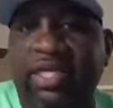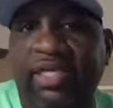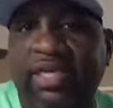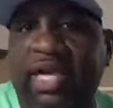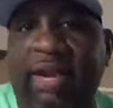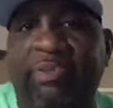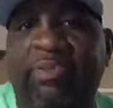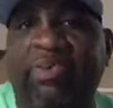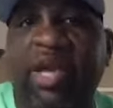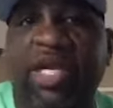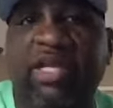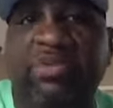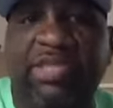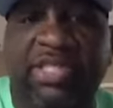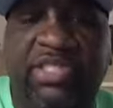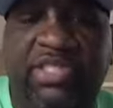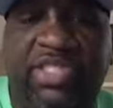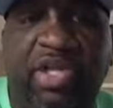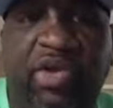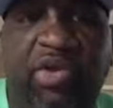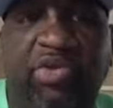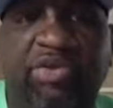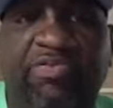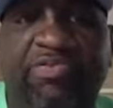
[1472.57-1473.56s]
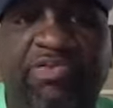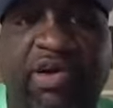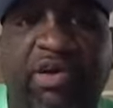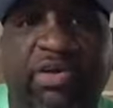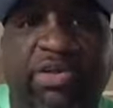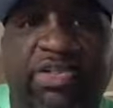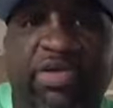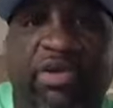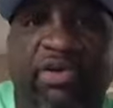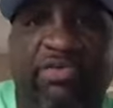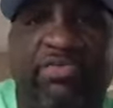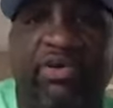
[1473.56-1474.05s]
I'd probably be still on the
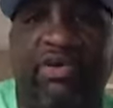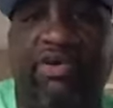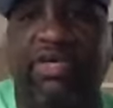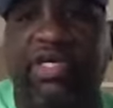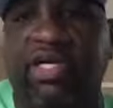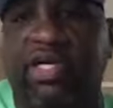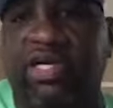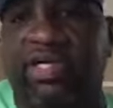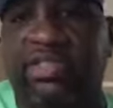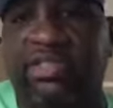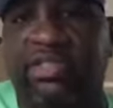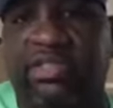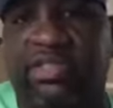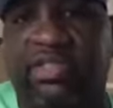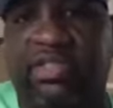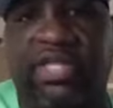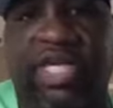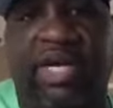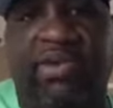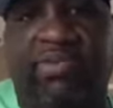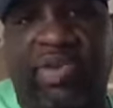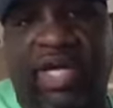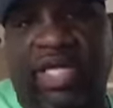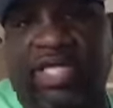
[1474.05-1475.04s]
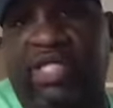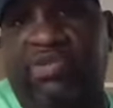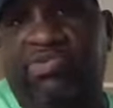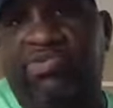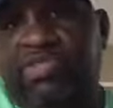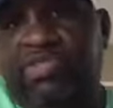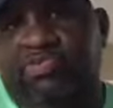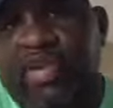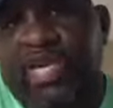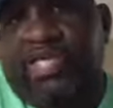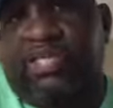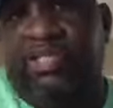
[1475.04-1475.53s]
phone doing phone calls because I didn't
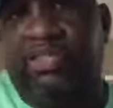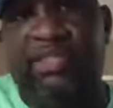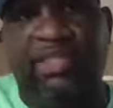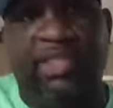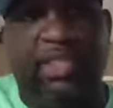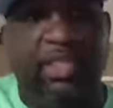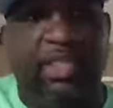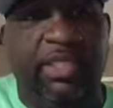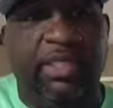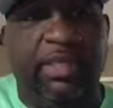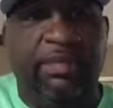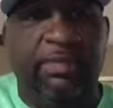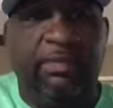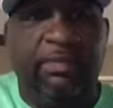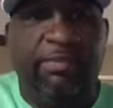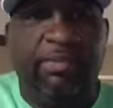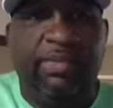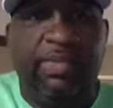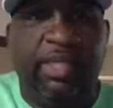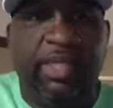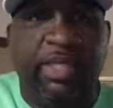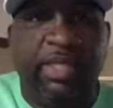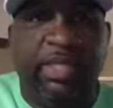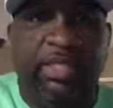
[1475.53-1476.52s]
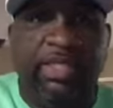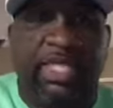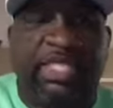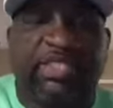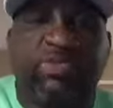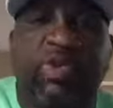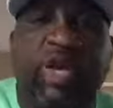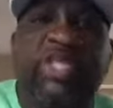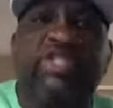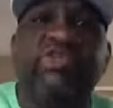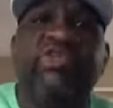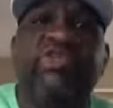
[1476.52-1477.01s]
respect it.
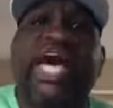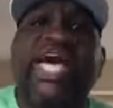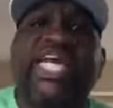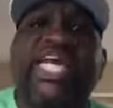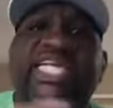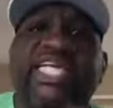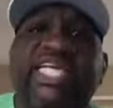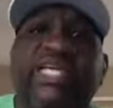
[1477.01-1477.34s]
That's why you got to get